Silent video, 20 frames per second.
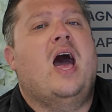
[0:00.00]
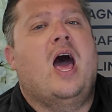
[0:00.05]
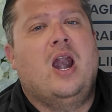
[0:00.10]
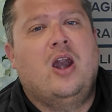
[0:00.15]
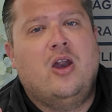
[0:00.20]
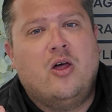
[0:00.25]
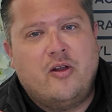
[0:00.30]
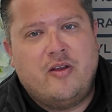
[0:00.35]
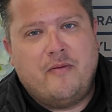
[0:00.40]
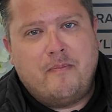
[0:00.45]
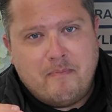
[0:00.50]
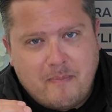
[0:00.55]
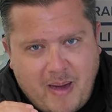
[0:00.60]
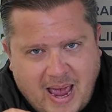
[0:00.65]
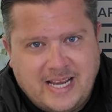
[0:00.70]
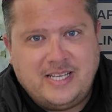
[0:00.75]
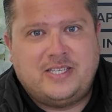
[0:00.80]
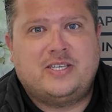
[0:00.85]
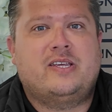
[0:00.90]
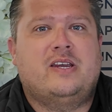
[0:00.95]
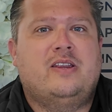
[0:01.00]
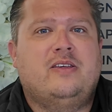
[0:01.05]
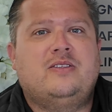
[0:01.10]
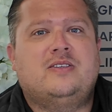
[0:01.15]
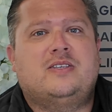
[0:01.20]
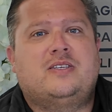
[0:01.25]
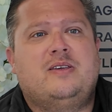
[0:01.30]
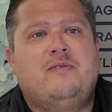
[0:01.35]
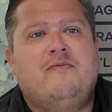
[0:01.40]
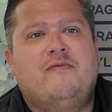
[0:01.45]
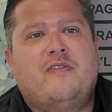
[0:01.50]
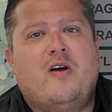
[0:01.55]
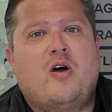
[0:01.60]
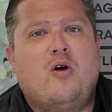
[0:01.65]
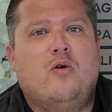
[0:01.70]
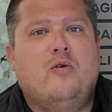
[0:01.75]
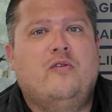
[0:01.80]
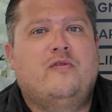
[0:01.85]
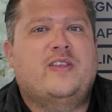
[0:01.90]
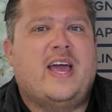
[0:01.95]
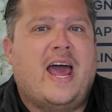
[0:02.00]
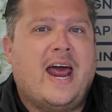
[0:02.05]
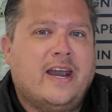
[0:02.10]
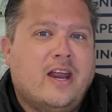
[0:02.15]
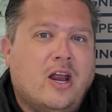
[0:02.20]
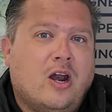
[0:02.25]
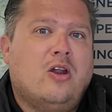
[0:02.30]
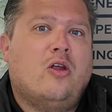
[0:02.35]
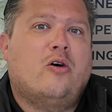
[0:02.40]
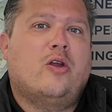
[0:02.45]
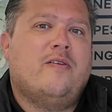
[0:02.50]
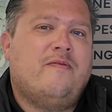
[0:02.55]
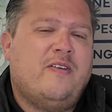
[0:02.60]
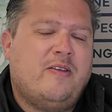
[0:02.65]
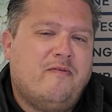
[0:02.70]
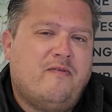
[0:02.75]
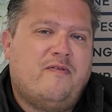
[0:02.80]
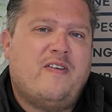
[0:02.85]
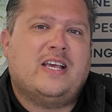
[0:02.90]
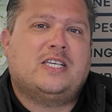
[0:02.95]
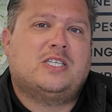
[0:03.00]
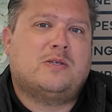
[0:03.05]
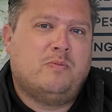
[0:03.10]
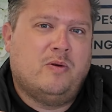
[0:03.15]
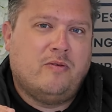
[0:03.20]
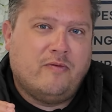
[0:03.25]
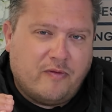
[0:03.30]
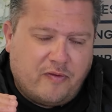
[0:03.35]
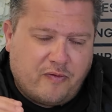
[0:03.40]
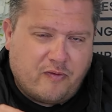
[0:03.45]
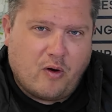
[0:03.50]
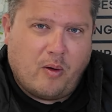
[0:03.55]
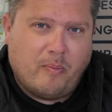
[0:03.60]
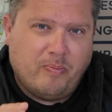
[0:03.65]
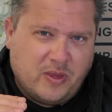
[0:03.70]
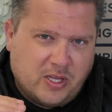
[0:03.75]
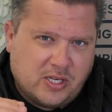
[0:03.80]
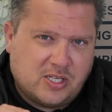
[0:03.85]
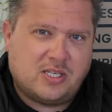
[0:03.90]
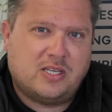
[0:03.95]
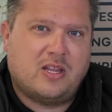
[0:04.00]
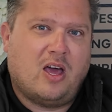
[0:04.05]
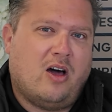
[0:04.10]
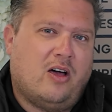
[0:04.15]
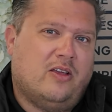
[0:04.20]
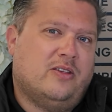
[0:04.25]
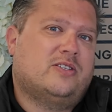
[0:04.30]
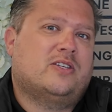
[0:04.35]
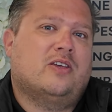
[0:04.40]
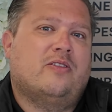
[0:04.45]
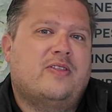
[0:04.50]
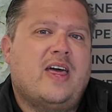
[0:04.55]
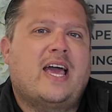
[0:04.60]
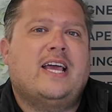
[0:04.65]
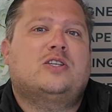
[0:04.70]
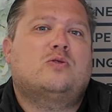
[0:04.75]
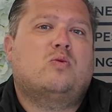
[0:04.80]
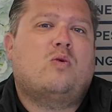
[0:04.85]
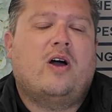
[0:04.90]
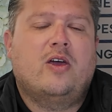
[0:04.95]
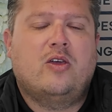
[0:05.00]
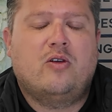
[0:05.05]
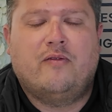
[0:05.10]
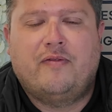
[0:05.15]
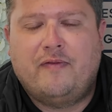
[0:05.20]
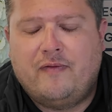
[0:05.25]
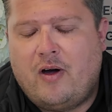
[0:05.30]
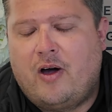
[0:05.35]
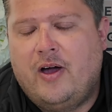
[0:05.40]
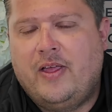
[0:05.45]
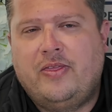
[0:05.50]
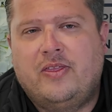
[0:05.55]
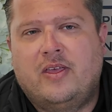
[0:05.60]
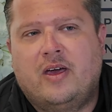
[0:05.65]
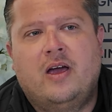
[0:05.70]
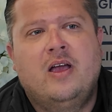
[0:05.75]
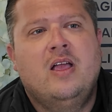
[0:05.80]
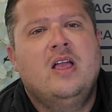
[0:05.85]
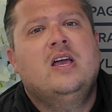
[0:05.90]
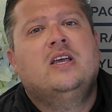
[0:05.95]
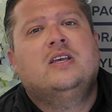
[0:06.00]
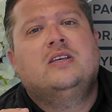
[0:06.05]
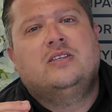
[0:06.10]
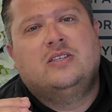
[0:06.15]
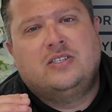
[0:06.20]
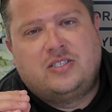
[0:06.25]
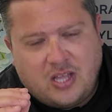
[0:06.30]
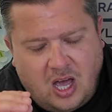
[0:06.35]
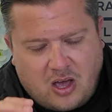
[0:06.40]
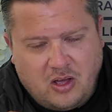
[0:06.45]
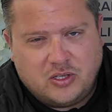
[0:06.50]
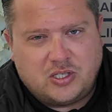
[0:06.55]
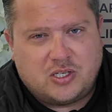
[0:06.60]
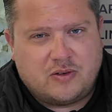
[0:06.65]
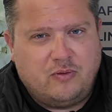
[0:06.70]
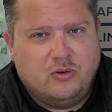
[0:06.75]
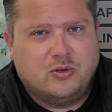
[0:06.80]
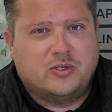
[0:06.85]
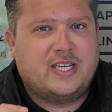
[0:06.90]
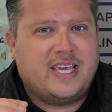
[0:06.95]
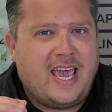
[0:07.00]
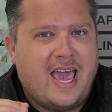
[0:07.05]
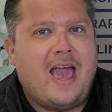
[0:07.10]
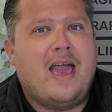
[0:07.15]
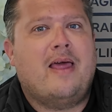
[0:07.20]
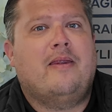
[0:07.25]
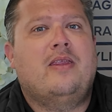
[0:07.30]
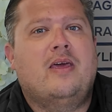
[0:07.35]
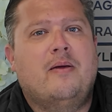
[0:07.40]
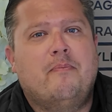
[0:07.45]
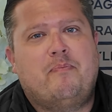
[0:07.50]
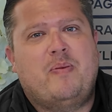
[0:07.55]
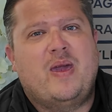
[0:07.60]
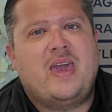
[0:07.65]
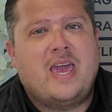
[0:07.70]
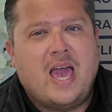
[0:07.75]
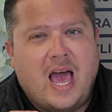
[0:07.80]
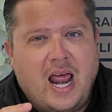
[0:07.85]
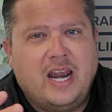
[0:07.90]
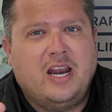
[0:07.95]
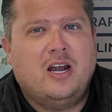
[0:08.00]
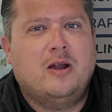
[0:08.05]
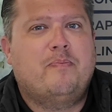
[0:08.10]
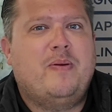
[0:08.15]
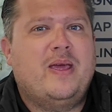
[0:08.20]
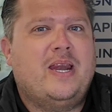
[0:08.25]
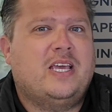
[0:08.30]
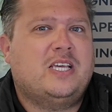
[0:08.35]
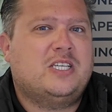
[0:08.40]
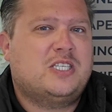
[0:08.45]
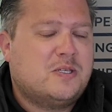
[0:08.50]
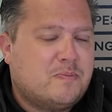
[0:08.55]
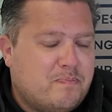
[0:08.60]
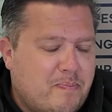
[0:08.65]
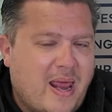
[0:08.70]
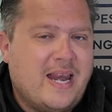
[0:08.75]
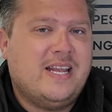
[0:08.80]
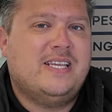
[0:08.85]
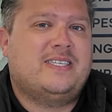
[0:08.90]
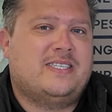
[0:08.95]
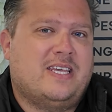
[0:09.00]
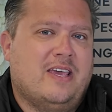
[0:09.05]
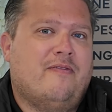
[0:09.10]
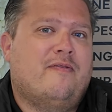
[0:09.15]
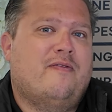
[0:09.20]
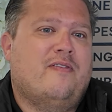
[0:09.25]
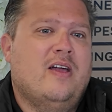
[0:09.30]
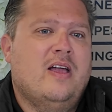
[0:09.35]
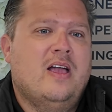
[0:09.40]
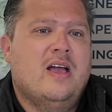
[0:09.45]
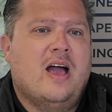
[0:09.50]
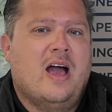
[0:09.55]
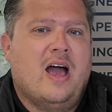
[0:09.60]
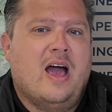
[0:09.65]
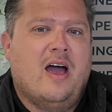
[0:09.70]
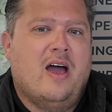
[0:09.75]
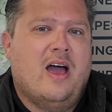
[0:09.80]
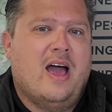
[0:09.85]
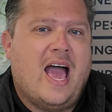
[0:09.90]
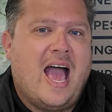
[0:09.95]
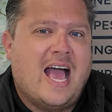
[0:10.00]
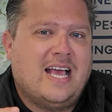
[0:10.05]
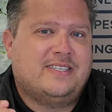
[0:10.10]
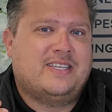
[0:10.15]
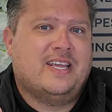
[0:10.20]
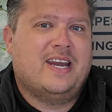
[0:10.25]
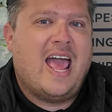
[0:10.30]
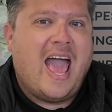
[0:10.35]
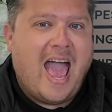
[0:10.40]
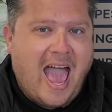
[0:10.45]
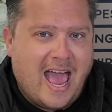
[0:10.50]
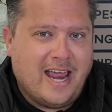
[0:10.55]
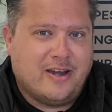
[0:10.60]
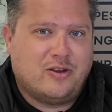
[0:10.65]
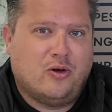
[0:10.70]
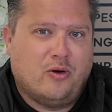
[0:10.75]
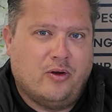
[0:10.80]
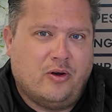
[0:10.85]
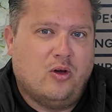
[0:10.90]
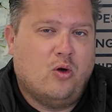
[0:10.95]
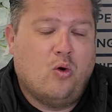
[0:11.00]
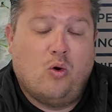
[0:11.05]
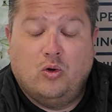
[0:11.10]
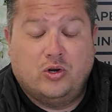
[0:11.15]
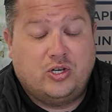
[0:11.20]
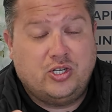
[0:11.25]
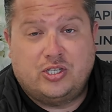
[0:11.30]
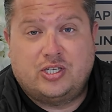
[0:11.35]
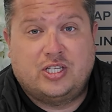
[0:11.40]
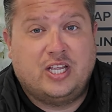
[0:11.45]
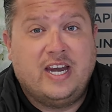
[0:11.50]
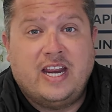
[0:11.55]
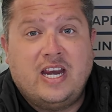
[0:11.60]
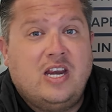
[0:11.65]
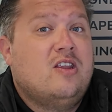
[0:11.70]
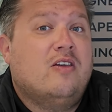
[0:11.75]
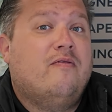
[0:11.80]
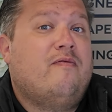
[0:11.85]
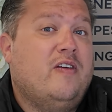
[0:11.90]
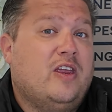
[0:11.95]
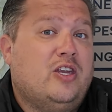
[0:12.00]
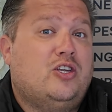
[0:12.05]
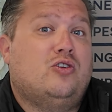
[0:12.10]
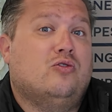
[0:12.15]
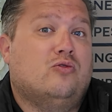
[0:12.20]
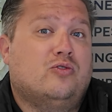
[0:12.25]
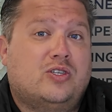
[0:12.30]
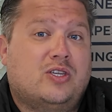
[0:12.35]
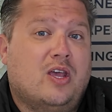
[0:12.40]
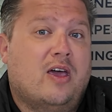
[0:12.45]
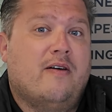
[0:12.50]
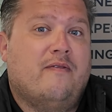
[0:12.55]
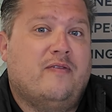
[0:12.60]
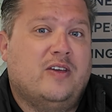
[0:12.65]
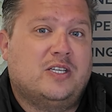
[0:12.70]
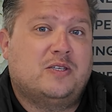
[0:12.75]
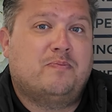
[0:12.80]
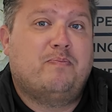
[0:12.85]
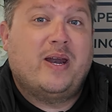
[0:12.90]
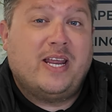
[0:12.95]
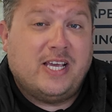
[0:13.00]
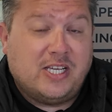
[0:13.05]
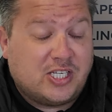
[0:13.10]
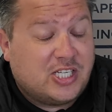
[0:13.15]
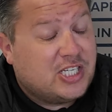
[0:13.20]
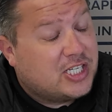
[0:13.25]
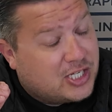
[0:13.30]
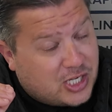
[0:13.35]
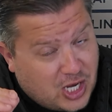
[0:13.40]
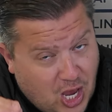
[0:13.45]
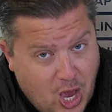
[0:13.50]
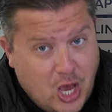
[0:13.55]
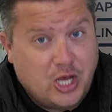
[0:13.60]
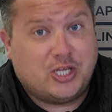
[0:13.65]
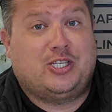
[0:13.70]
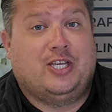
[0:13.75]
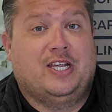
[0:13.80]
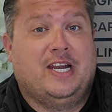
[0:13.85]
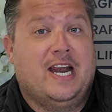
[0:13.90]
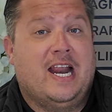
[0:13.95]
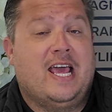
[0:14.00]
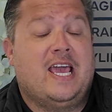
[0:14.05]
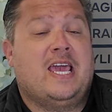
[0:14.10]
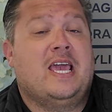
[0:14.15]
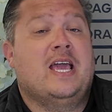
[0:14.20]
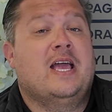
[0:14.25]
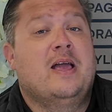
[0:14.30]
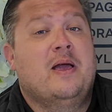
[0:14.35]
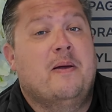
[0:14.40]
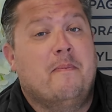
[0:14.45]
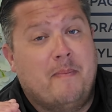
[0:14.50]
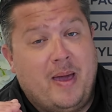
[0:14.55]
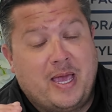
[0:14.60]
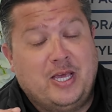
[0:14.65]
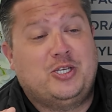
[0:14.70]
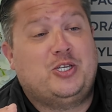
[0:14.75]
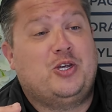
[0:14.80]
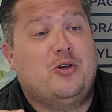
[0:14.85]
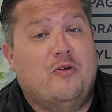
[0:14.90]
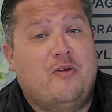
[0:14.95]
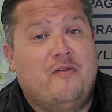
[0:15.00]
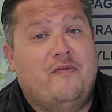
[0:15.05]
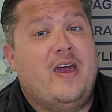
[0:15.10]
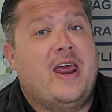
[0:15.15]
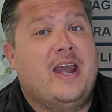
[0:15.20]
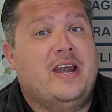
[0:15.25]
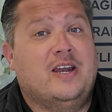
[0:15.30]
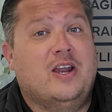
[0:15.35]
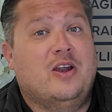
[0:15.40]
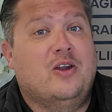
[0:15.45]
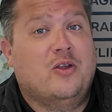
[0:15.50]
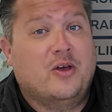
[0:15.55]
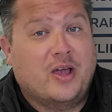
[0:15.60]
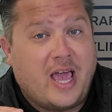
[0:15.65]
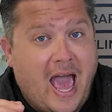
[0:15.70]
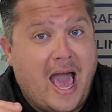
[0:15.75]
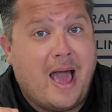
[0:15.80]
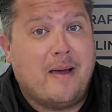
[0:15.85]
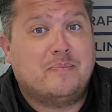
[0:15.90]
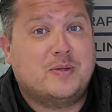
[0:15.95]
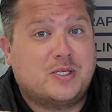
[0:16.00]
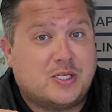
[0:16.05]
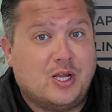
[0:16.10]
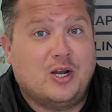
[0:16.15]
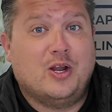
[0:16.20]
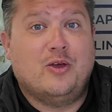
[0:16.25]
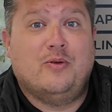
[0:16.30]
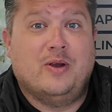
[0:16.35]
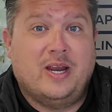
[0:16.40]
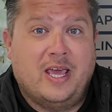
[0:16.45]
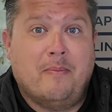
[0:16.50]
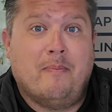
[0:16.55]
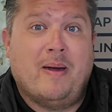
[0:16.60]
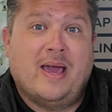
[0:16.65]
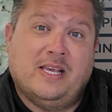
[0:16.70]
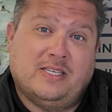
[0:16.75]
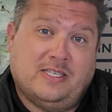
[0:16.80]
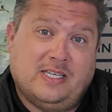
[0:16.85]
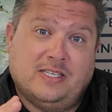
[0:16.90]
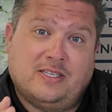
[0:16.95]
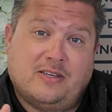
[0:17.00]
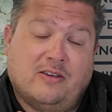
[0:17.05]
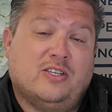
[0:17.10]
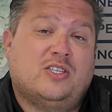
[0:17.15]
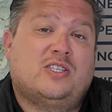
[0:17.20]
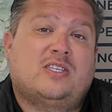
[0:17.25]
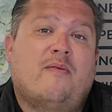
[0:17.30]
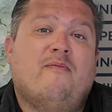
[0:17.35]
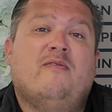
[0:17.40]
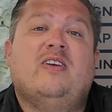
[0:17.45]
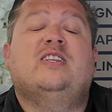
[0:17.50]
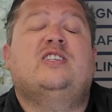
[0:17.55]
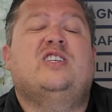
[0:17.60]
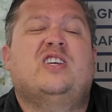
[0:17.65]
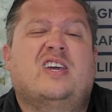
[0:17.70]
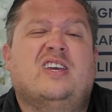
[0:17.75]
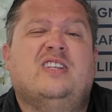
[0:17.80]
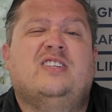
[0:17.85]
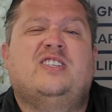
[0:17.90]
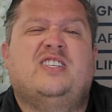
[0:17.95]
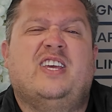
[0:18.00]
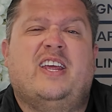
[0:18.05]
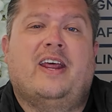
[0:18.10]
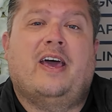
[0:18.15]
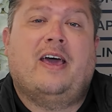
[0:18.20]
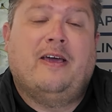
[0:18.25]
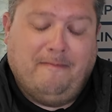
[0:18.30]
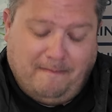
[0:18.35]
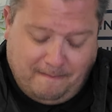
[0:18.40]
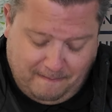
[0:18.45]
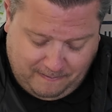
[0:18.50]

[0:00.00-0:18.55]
a lot of maintenance involved, and a lot of investment from the start. So that's why you'll find that dance floors can be a little bit expensive as an add-on or just an individual service, but it certainly makes your event look absolutely amazing. So it's something to consider.